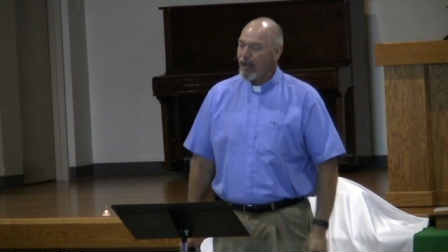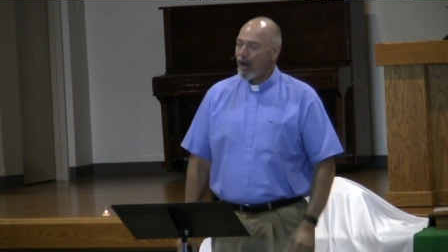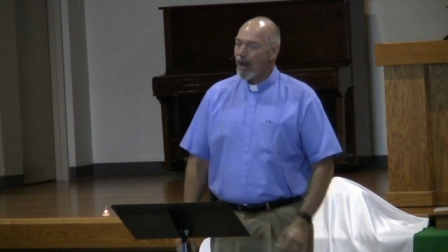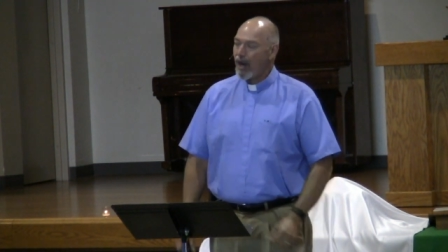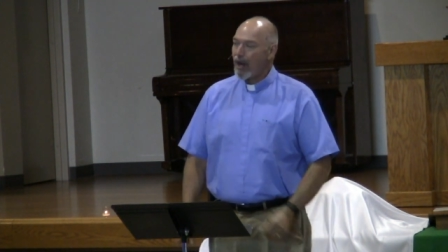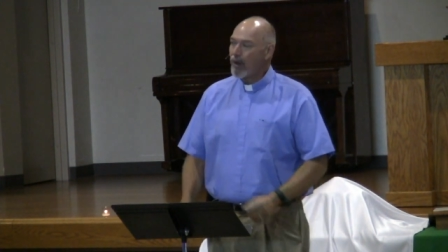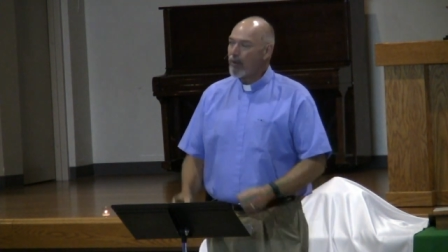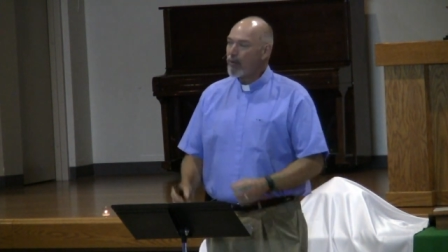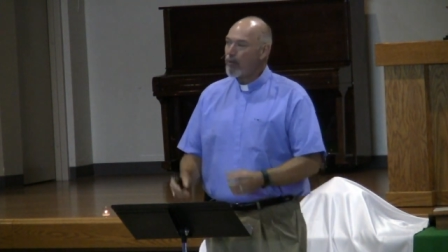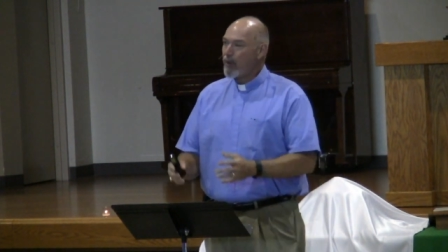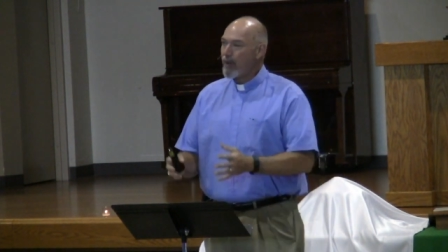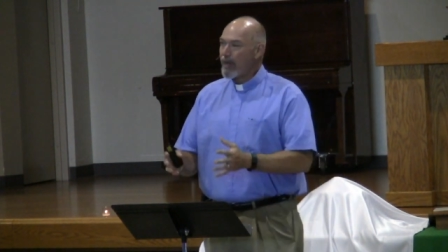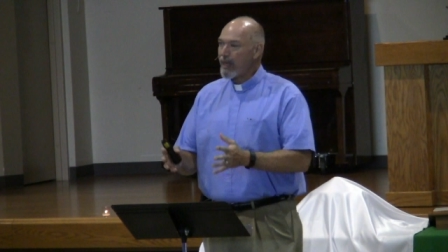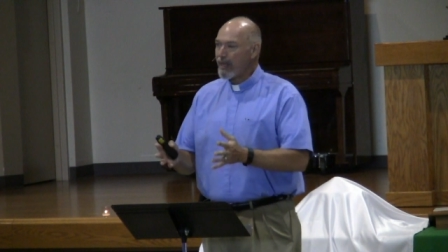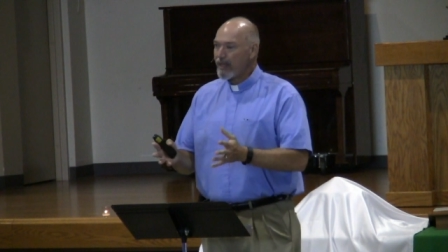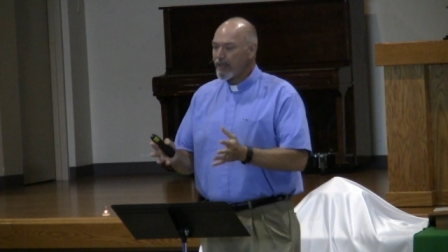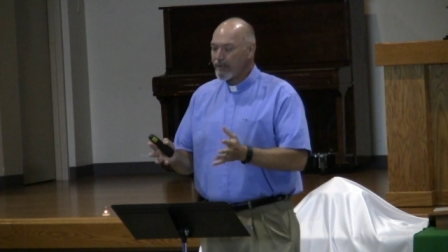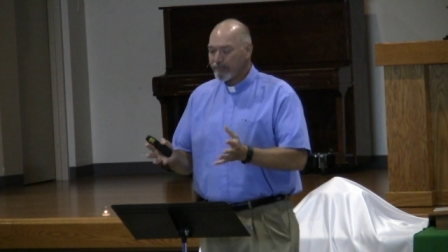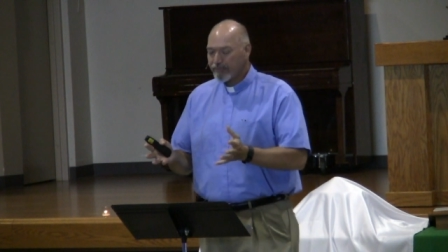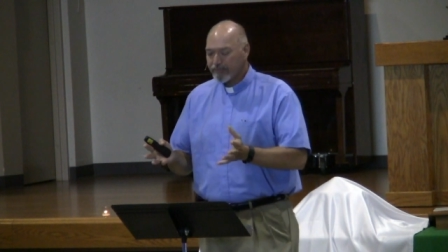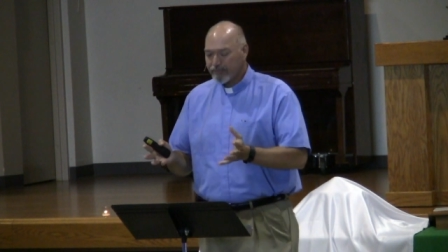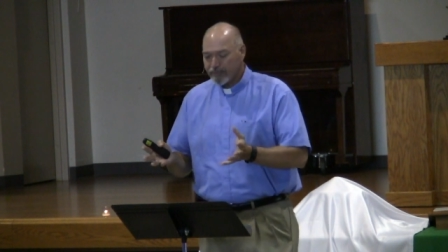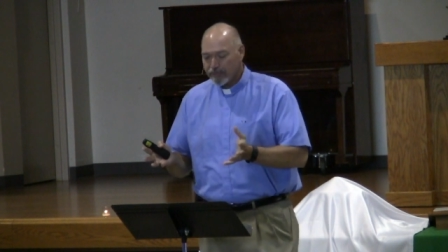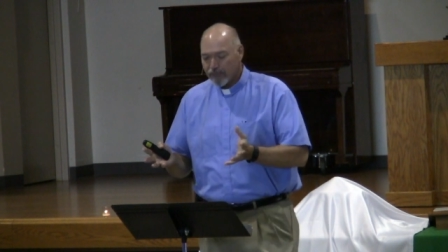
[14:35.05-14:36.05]
Are
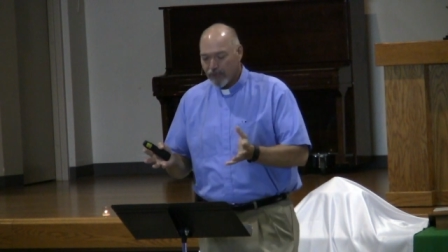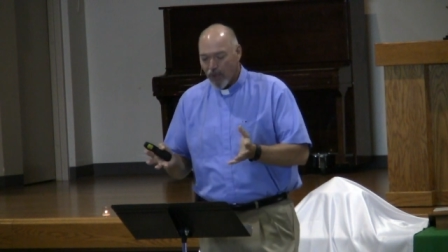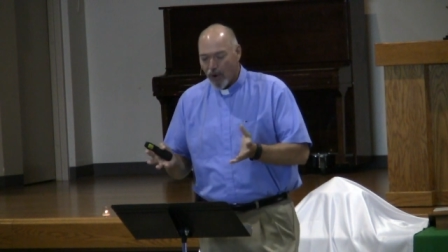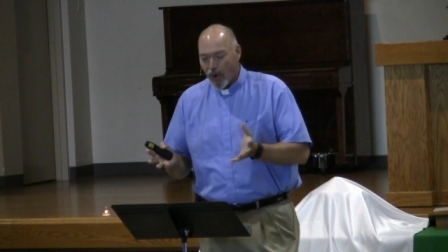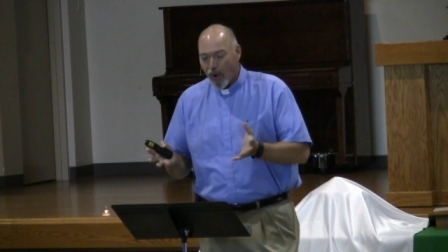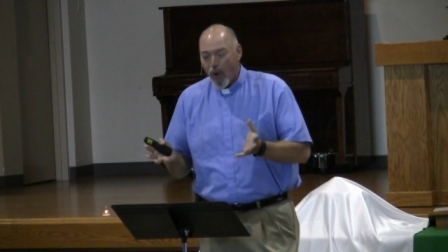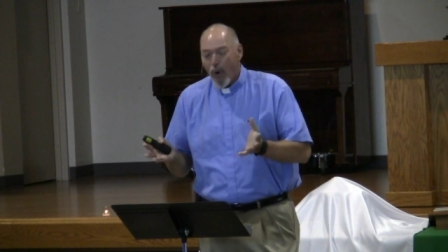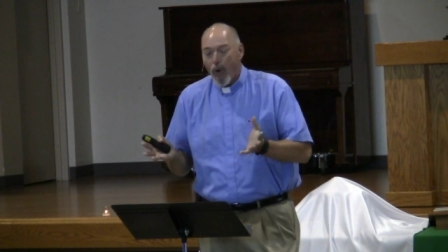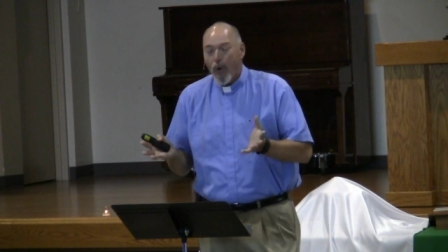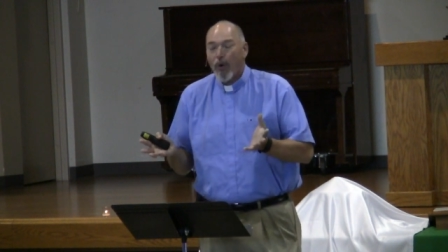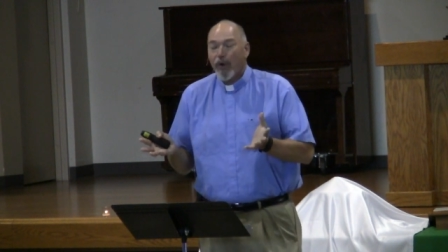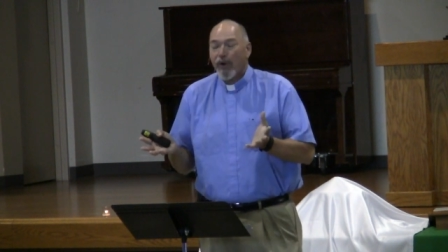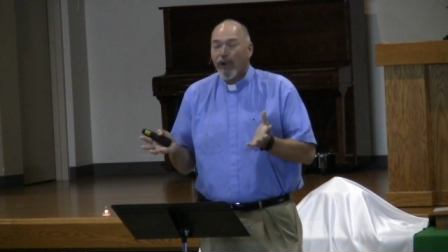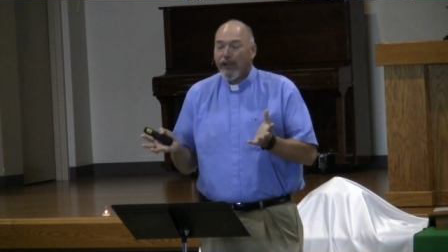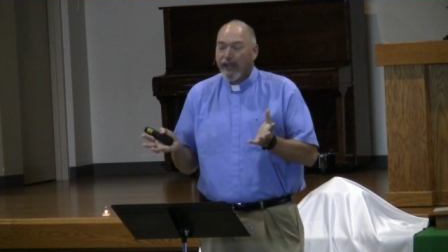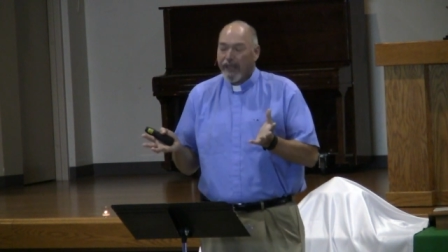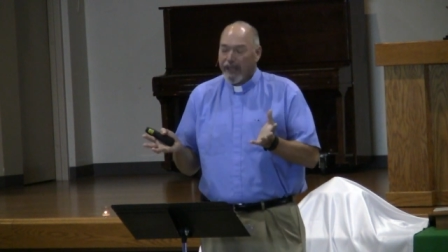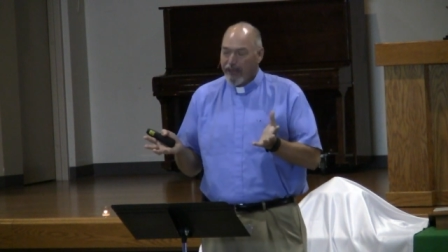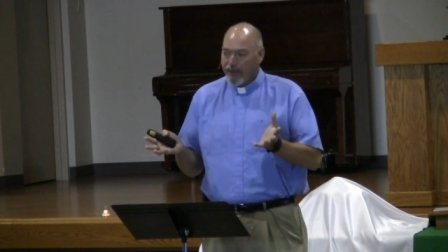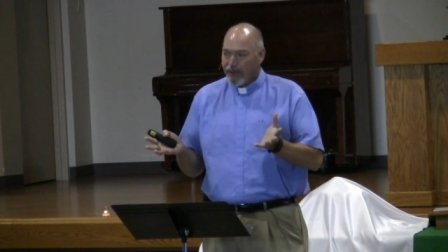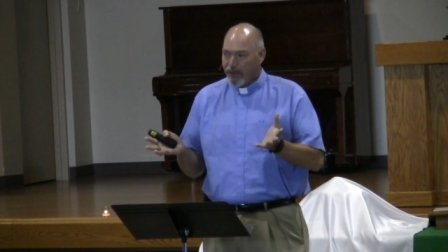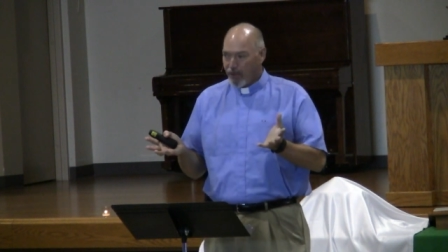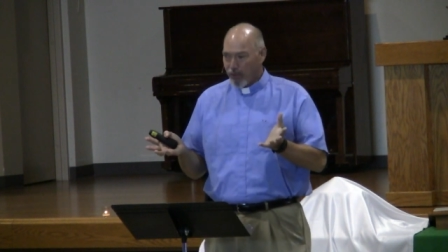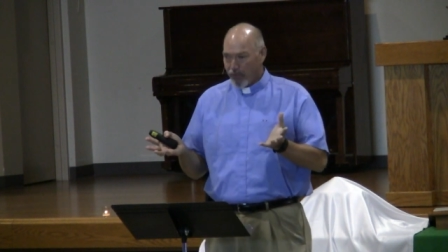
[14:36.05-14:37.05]
we
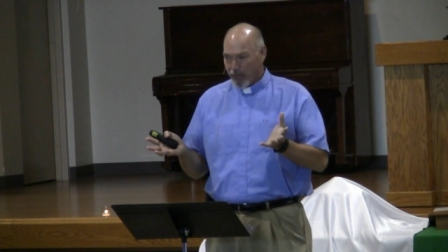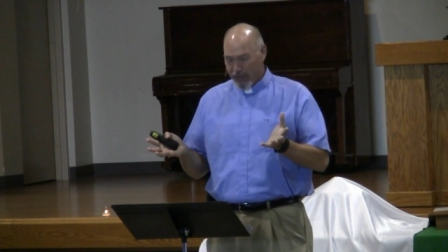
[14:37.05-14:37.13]
hoarding the